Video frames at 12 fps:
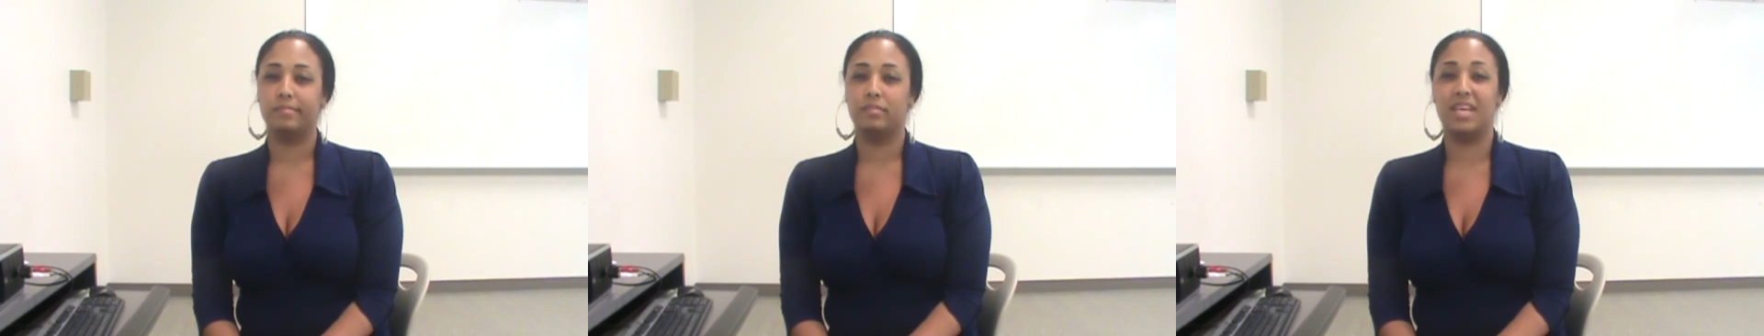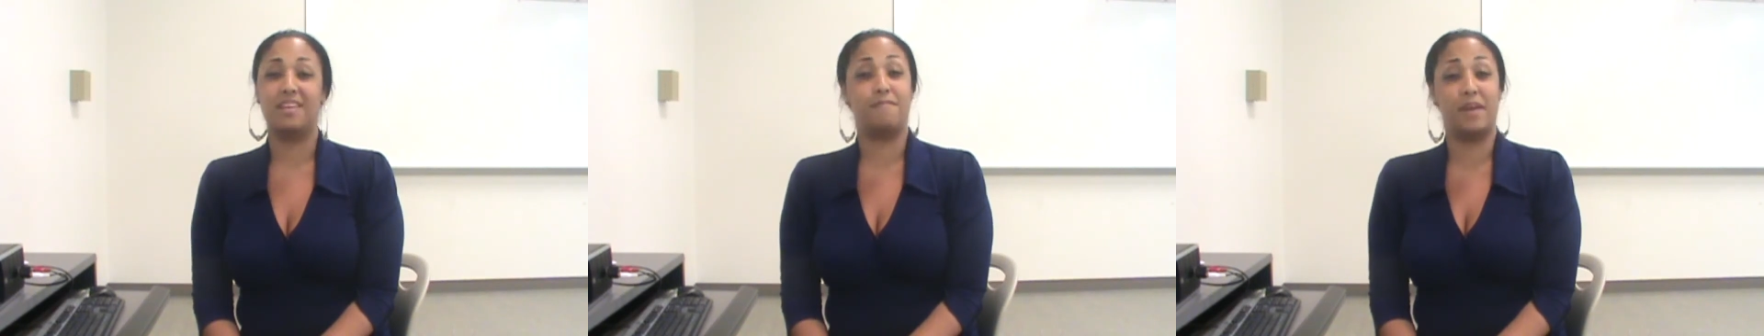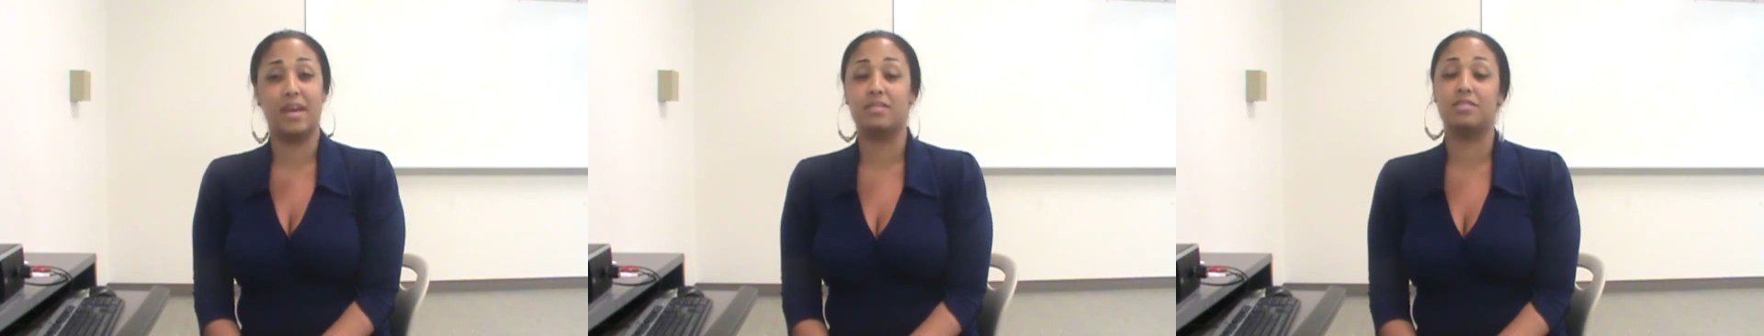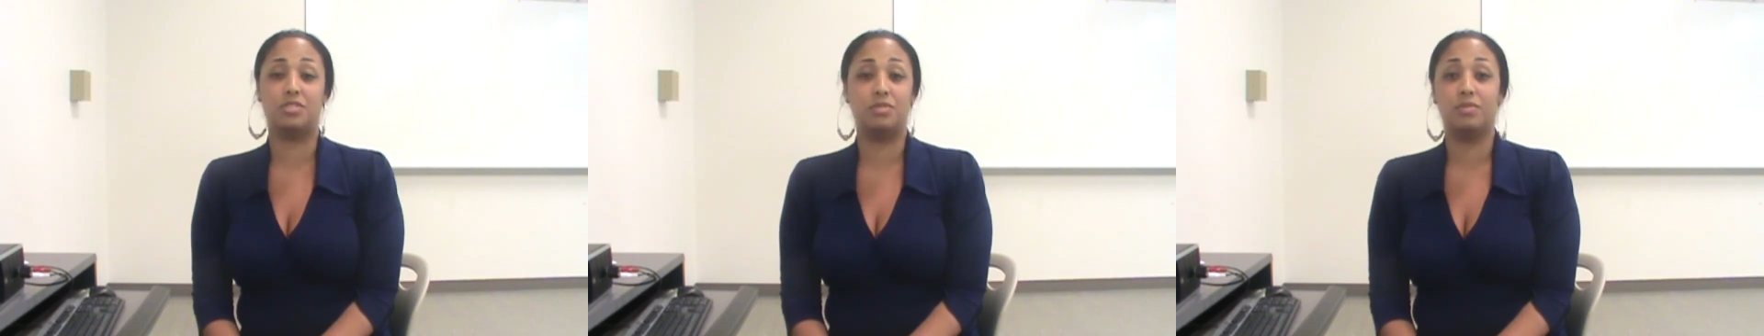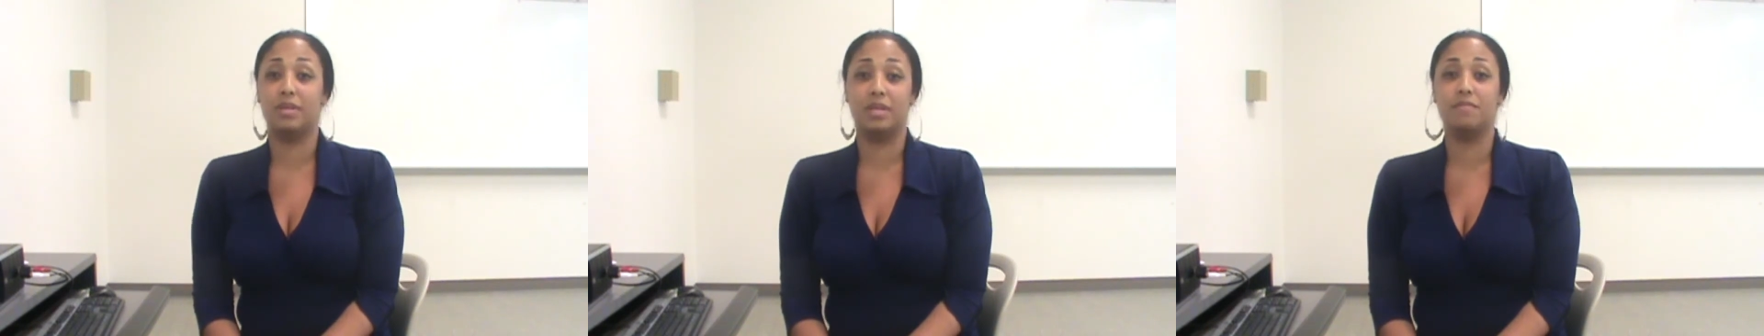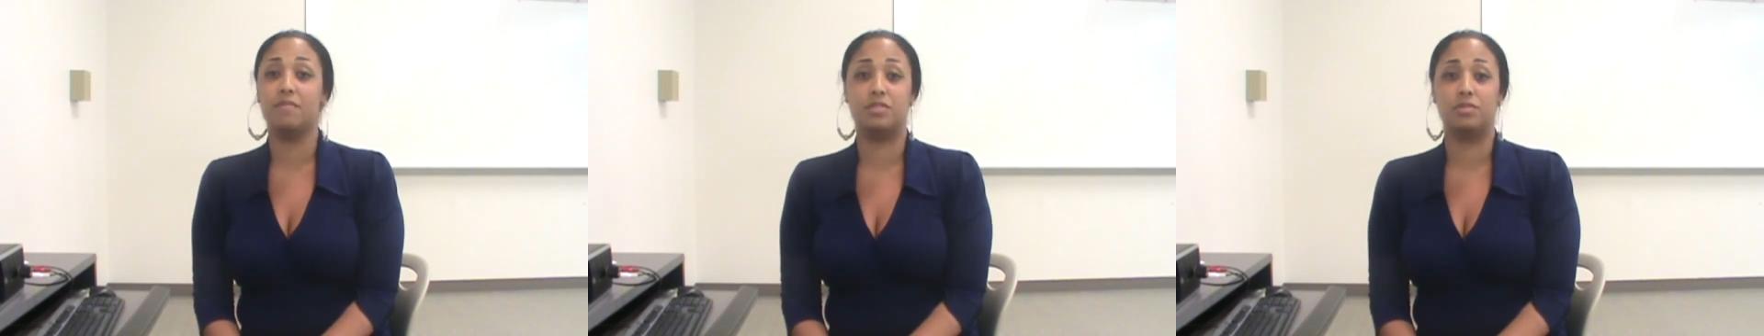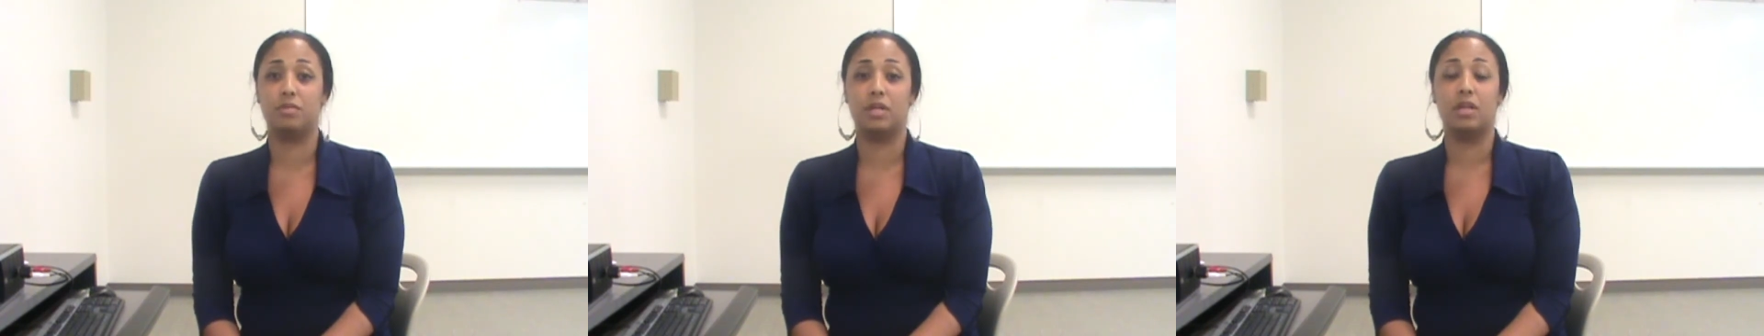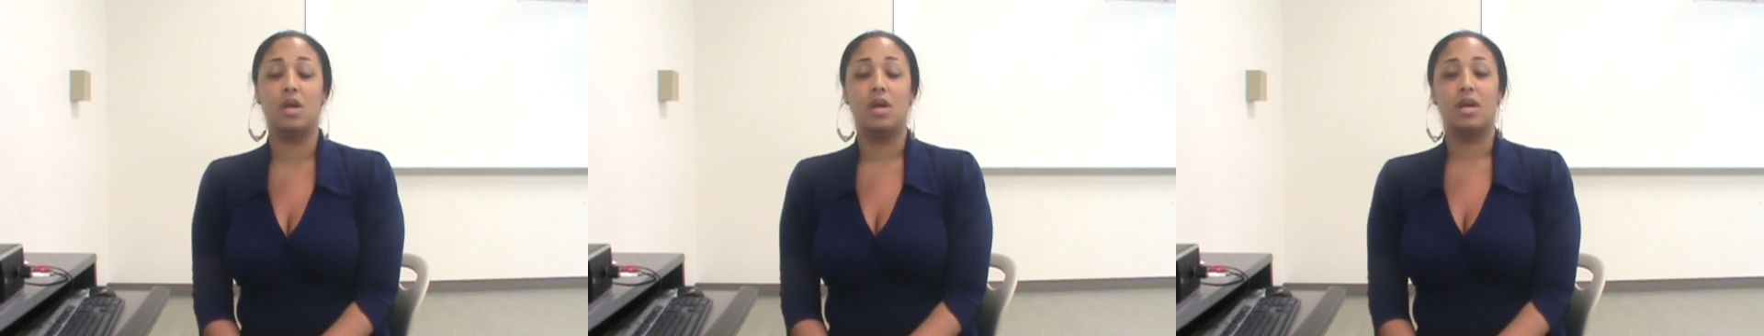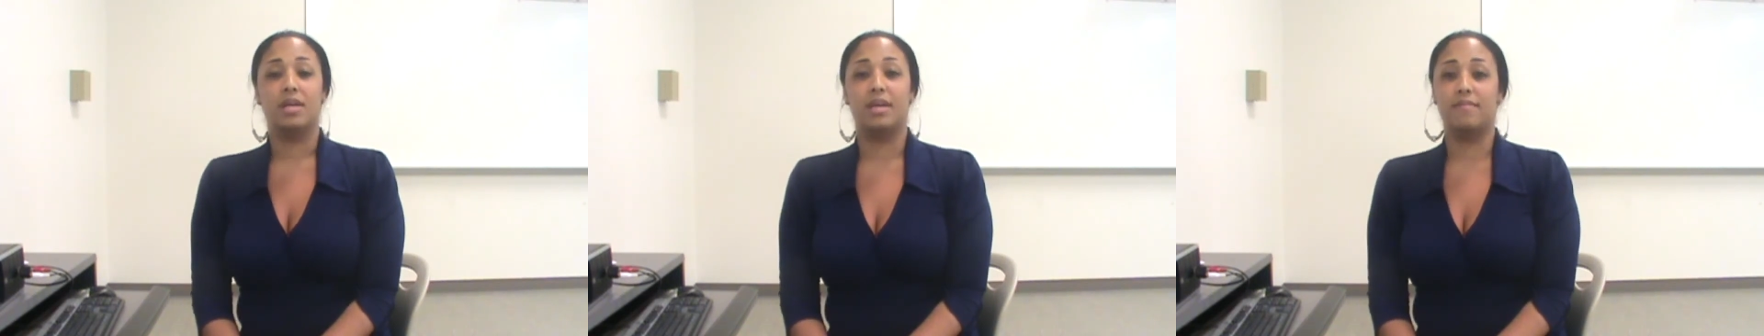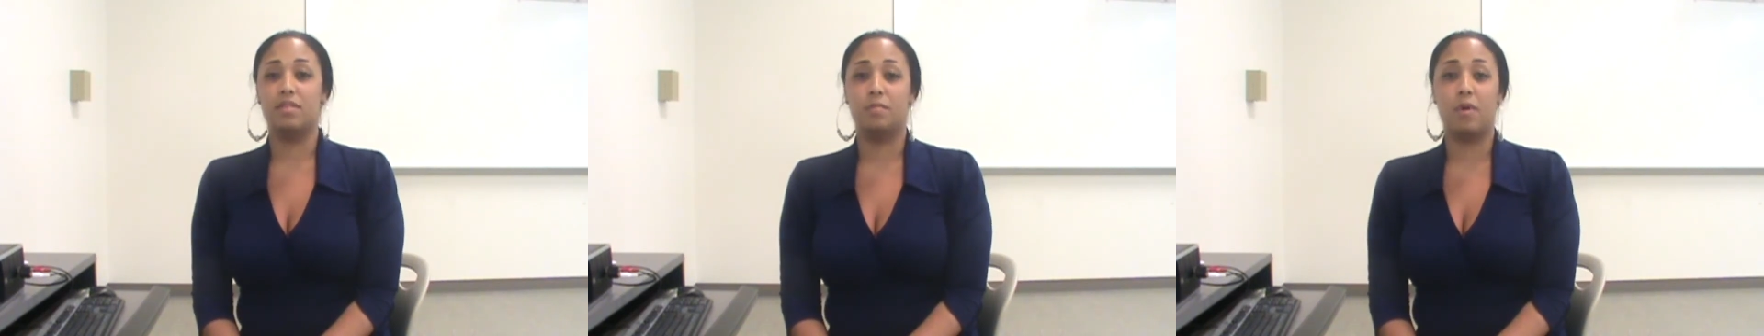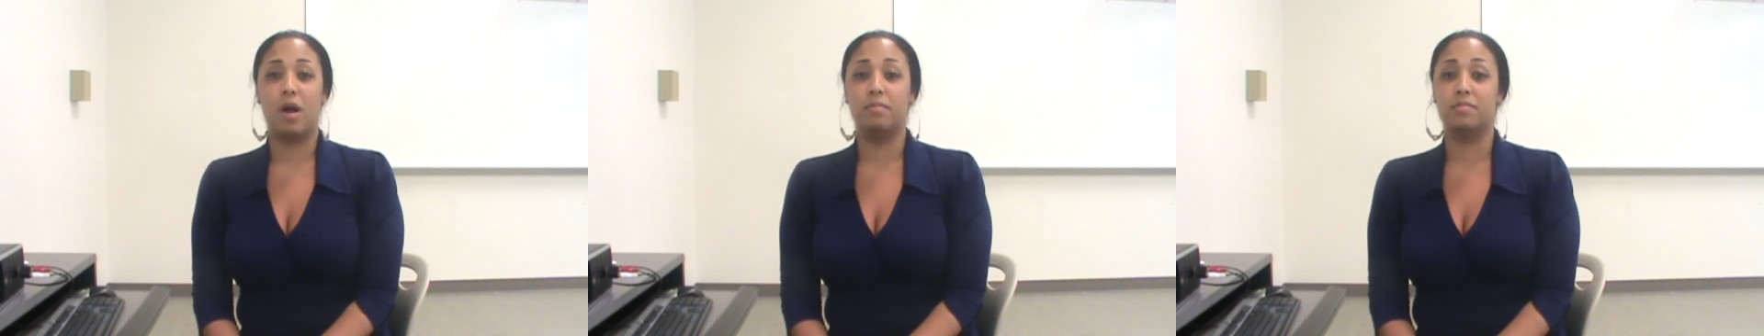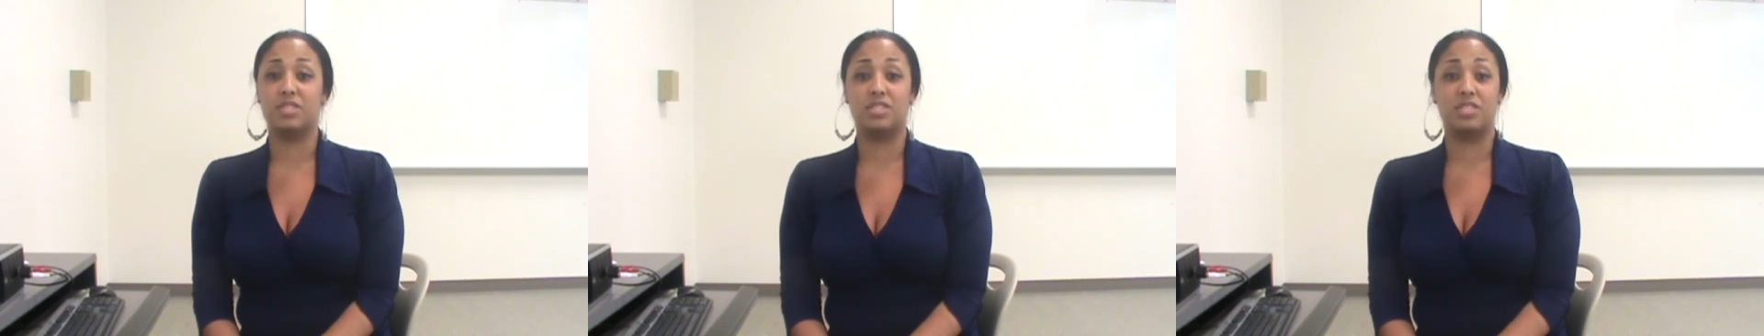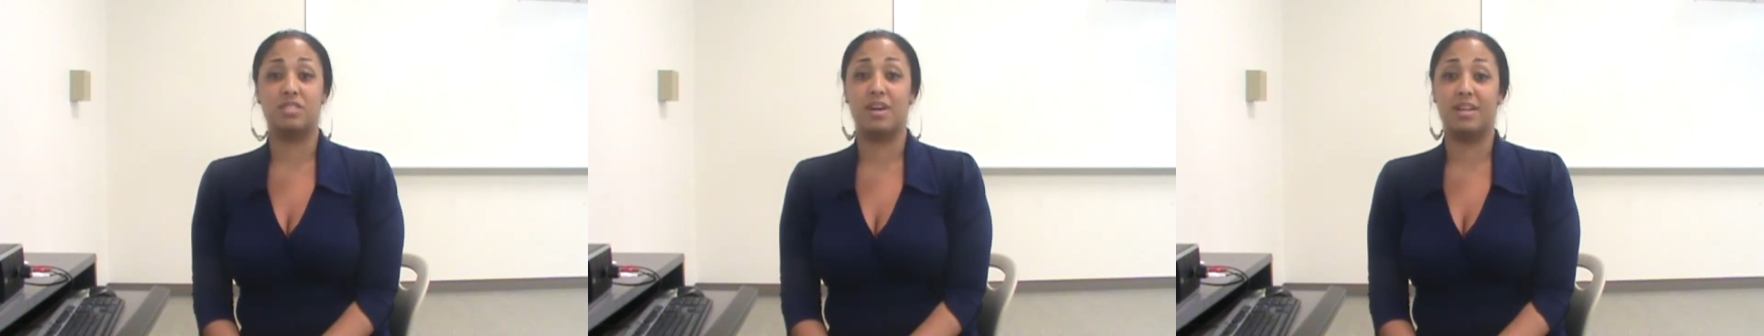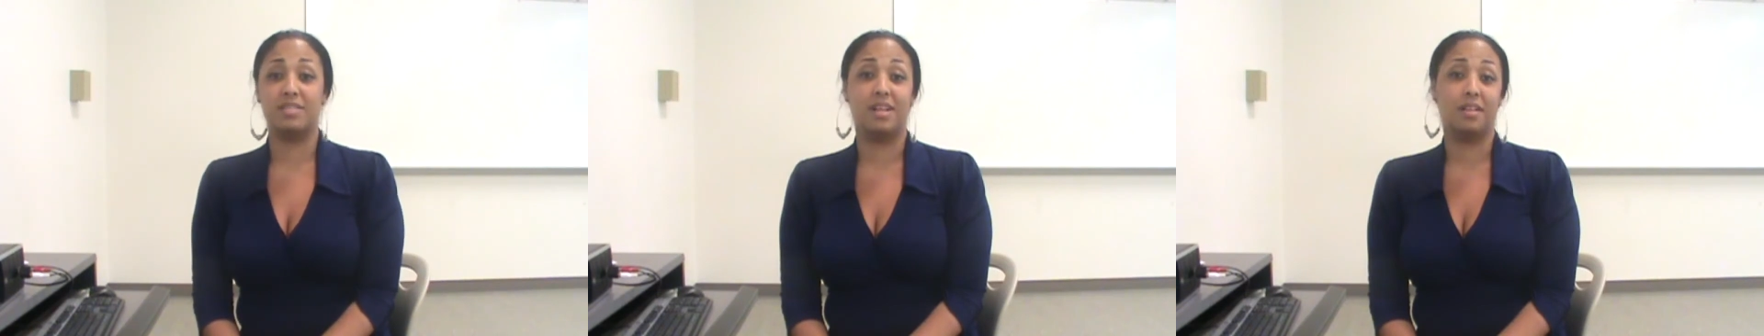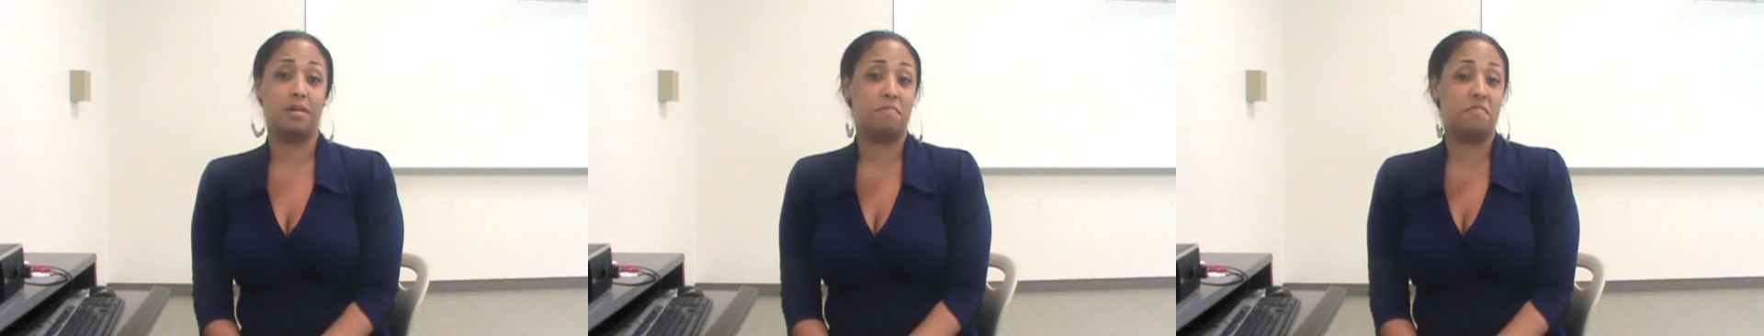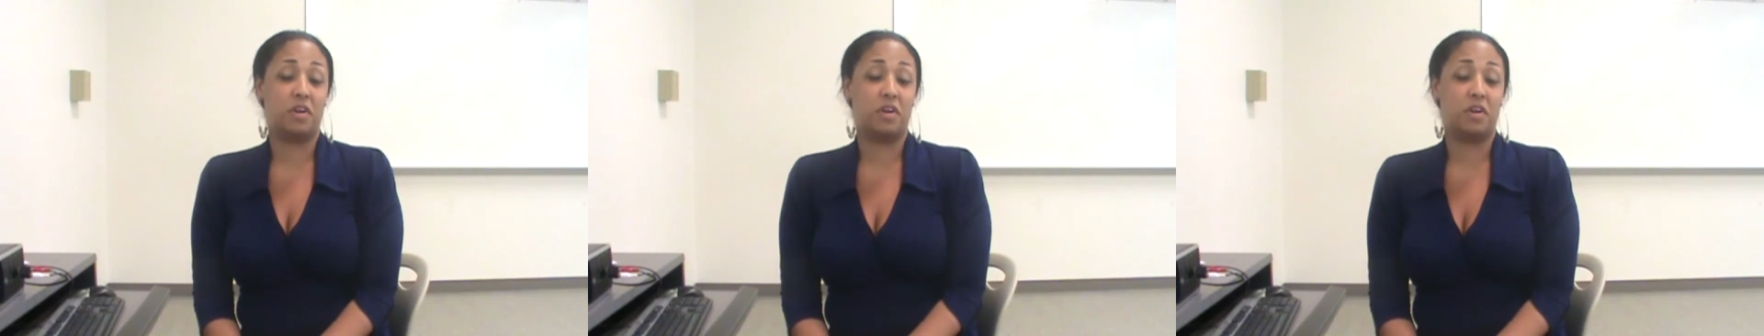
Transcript: advanced that you can give a student, giving them problems and just kind of telling them,